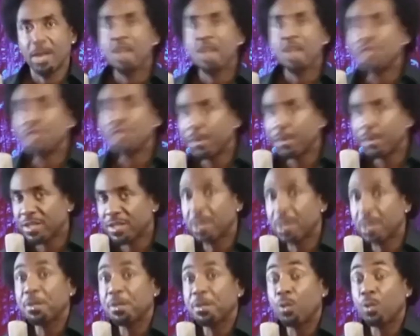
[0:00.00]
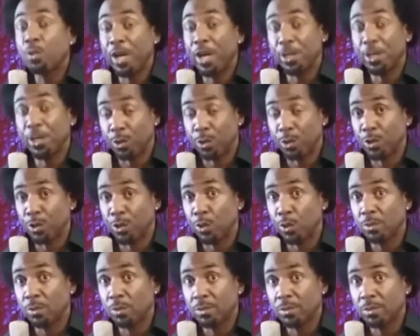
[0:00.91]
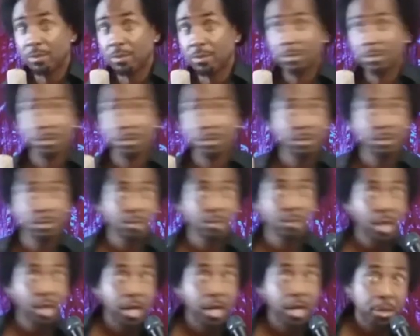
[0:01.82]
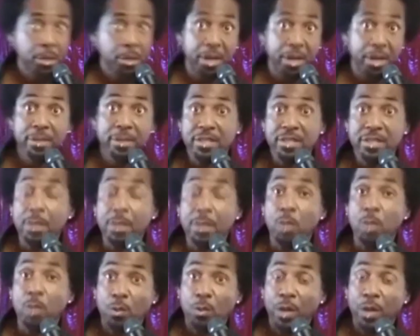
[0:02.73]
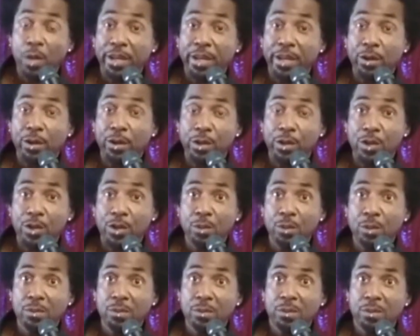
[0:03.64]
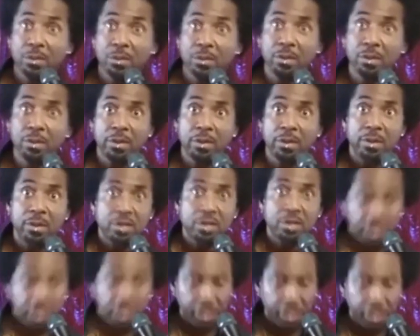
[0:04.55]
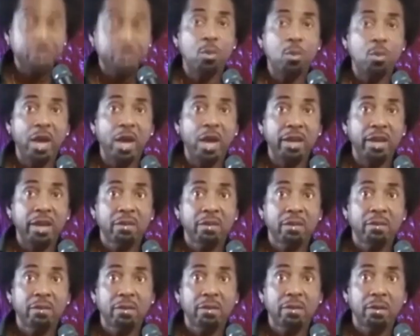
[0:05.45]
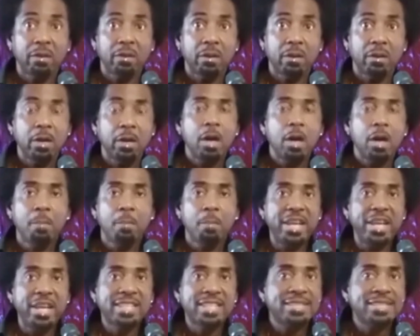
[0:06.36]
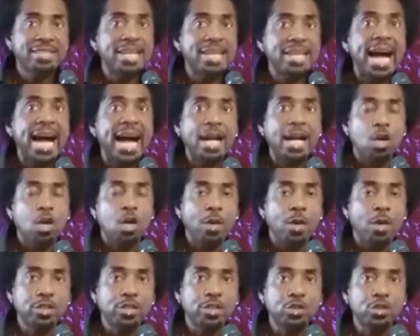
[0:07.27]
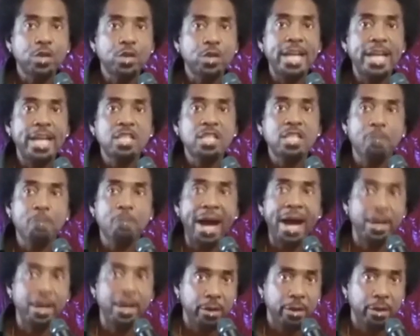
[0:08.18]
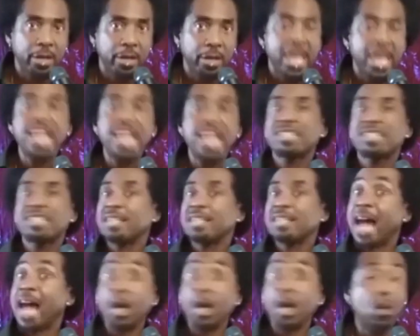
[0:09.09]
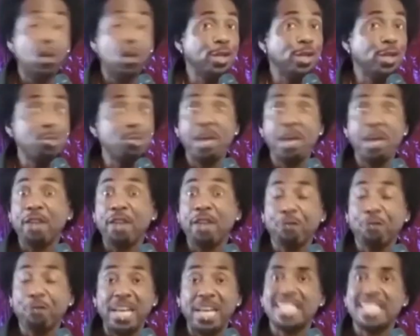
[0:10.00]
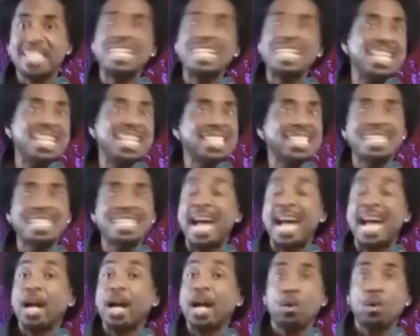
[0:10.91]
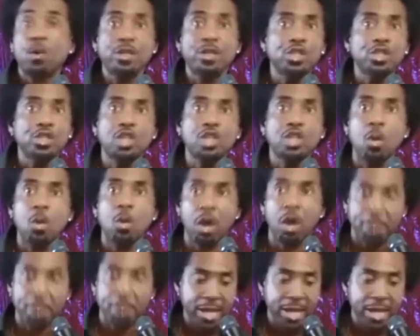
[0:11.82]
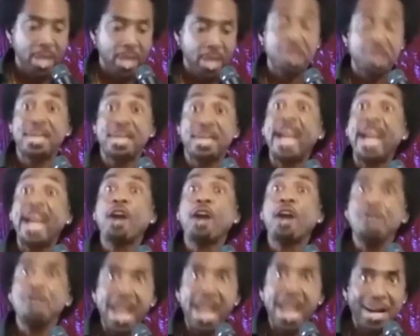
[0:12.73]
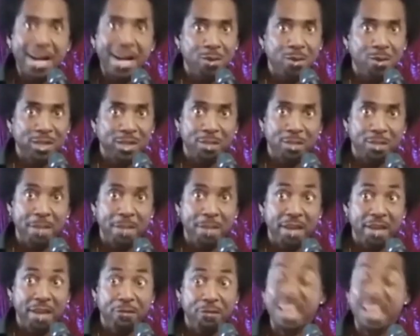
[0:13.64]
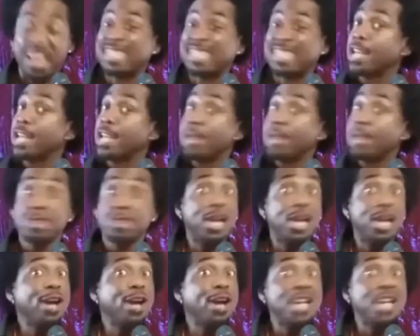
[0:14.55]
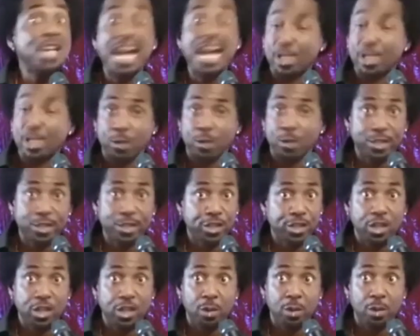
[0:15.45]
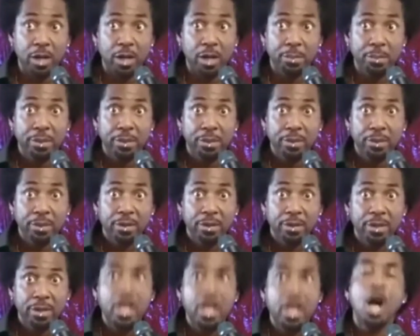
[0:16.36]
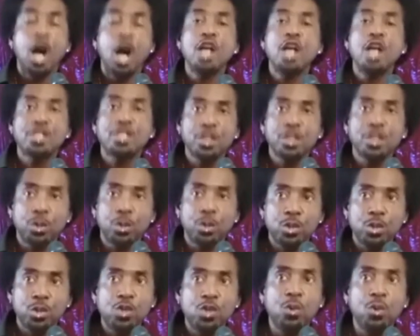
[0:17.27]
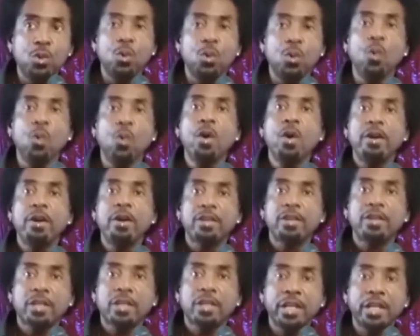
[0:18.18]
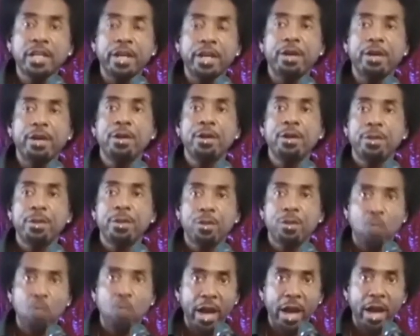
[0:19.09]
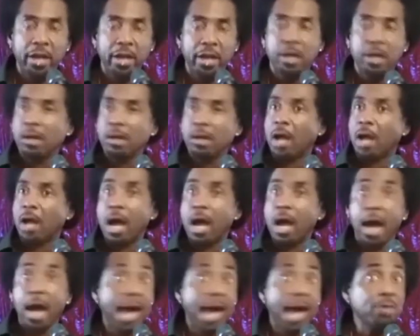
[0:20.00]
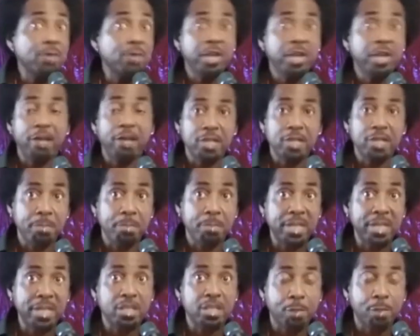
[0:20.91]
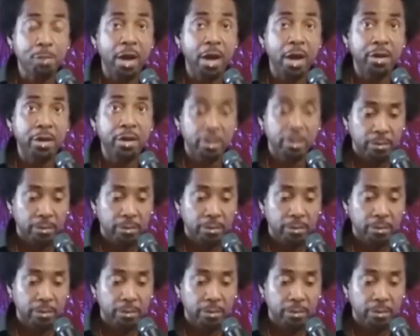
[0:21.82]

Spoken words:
There is something waiting on you. There is someone waiting on you to clear the way. But it's not going to transpire. It's not going to manifest. It is not going to show up. They're not going to manifest. They're not going to show up until you clear the way. I don't care if it's a business partner.